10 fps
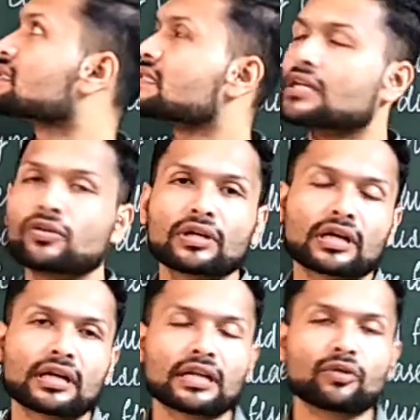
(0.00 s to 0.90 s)
cellular
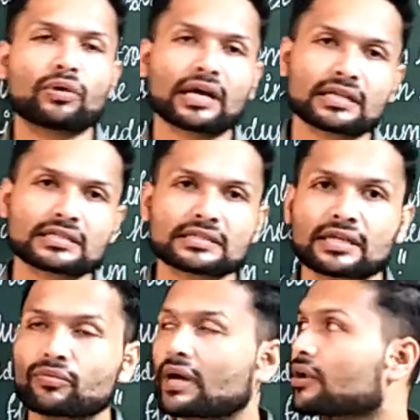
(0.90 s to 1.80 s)
content, viruses
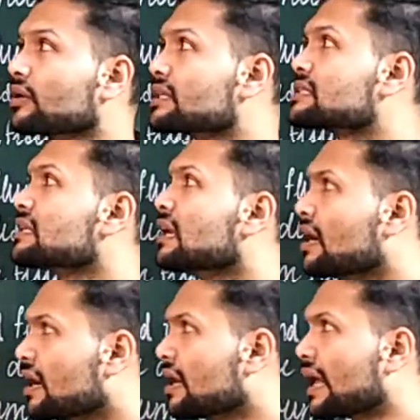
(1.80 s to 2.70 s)
and viroids.
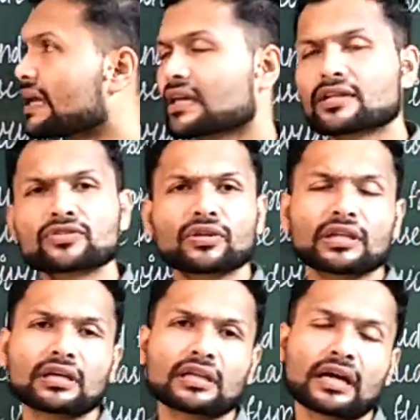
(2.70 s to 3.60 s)
Lichens on
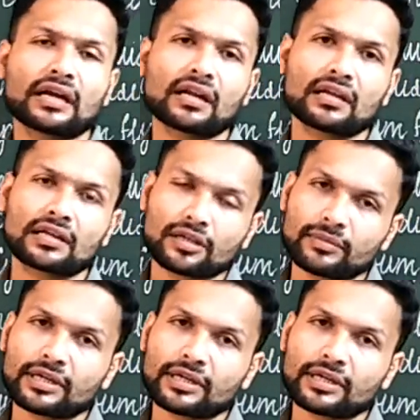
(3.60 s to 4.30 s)
the other hand are a little